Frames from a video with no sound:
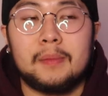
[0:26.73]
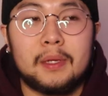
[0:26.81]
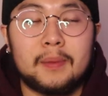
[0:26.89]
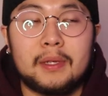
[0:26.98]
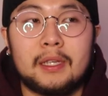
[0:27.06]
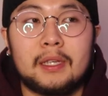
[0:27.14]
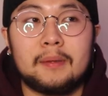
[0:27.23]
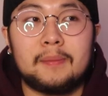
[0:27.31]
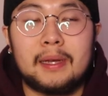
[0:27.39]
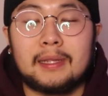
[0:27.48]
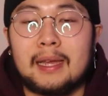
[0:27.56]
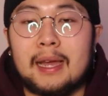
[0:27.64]
maybe
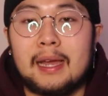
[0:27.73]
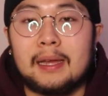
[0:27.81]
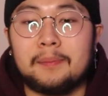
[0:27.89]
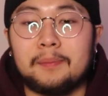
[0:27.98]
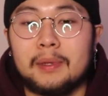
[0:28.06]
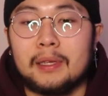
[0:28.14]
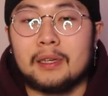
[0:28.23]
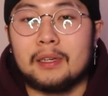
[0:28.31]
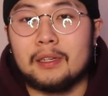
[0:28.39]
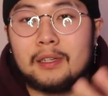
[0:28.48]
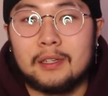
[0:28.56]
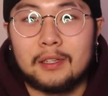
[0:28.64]
my time being
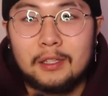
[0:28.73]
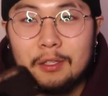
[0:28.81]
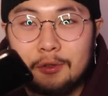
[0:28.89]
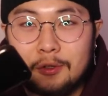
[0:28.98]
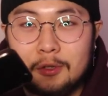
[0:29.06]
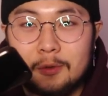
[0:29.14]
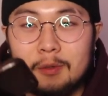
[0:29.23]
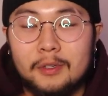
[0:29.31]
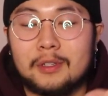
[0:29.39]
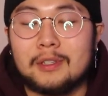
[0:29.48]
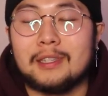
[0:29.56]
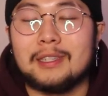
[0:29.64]
a
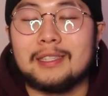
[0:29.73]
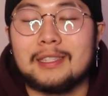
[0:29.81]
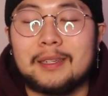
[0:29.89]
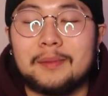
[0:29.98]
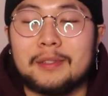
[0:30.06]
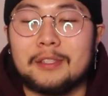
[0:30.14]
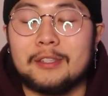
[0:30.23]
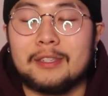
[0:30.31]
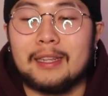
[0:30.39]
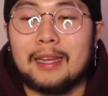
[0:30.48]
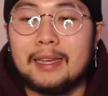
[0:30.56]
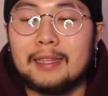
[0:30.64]
YouTuber is coming to
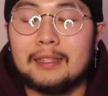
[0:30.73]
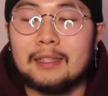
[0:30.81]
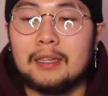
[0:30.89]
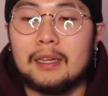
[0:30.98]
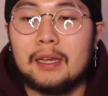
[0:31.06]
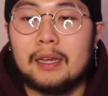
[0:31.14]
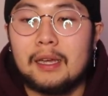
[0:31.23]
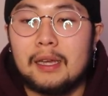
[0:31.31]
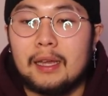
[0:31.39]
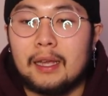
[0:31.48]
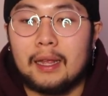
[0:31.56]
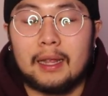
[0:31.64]
an end.
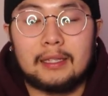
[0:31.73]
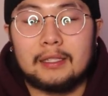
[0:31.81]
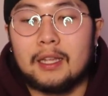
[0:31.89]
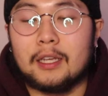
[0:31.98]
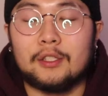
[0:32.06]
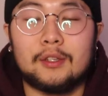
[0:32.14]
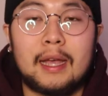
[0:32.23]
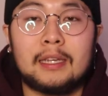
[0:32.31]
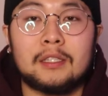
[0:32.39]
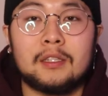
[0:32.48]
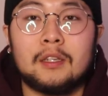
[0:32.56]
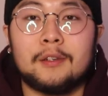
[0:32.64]
And I just thought you
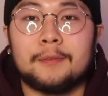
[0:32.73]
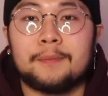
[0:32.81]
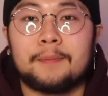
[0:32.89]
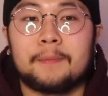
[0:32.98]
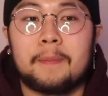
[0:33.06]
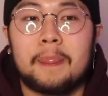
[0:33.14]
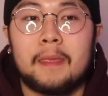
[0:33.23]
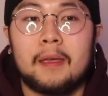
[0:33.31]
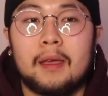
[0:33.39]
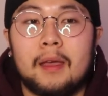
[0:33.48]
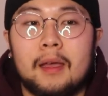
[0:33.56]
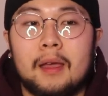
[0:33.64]
guys should know.
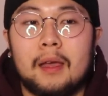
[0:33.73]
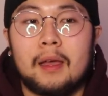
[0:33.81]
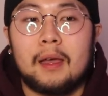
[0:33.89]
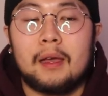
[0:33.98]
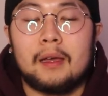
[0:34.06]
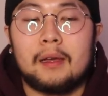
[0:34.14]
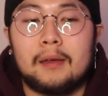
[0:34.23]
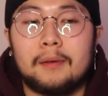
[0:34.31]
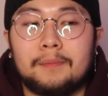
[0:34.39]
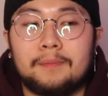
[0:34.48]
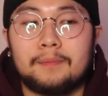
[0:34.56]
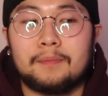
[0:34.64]

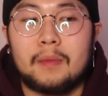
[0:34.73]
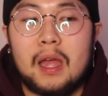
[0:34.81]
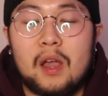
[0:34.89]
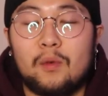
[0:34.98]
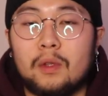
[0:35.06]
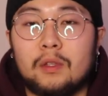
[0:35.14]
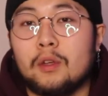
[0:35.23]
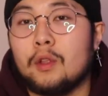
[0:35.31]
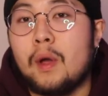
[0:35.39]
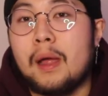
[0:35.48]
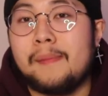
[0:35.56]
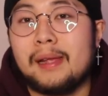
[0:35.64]
I really don't
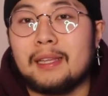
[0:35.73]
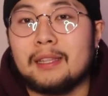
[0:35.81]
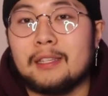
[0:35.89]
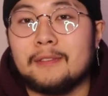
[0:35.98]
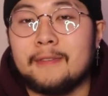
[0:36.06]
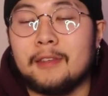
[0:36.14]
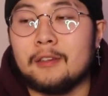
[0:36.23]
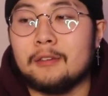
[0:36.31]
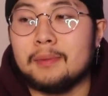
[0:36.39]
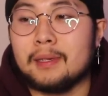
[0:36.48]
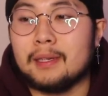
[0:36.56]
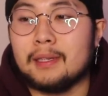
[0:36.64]
know why I'm making this
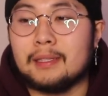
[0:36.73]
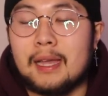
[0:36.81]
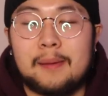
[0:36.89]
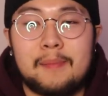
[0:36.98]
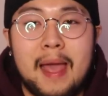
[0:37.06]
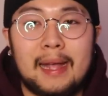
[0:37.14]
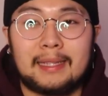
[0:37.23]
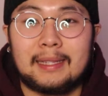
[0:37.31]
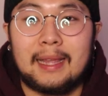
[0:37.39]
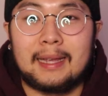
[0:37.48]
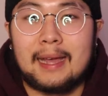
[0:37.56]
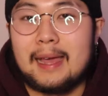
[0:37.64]
video, because I'm
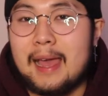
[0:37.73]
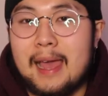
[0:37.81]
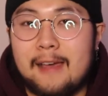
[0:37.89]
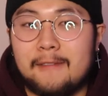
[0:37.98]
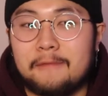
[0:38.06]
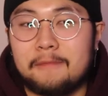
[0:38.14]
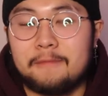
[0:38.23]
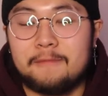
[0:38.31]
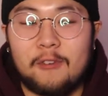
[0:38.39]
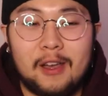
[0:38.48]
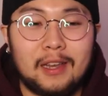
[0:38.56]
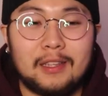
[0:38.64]
acting like I have
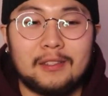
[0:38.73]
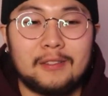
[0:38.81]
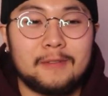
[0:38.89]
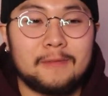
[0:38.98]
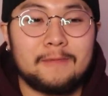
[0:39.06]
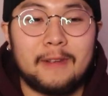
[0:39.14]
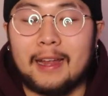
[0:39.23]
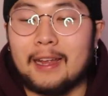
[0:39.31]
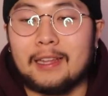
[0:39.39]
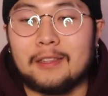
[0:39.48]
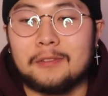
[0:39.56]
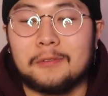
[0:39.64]
friends,
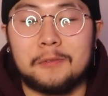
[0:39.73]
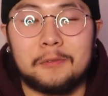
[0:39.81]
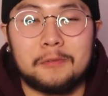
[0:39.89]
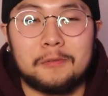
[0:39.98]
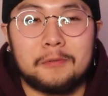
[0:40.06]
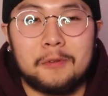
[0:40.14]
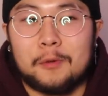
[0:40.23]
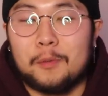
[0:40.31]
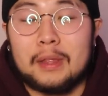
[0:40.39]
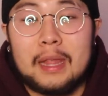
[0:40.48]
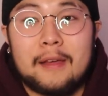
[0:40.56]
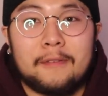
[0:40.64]
fans, who, or
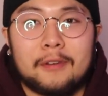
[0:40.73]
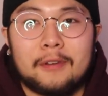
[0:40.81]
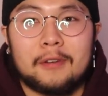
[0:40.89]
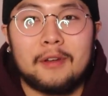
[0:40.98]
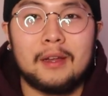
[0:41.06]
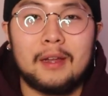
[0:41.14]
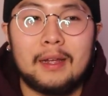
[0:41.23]
whatever,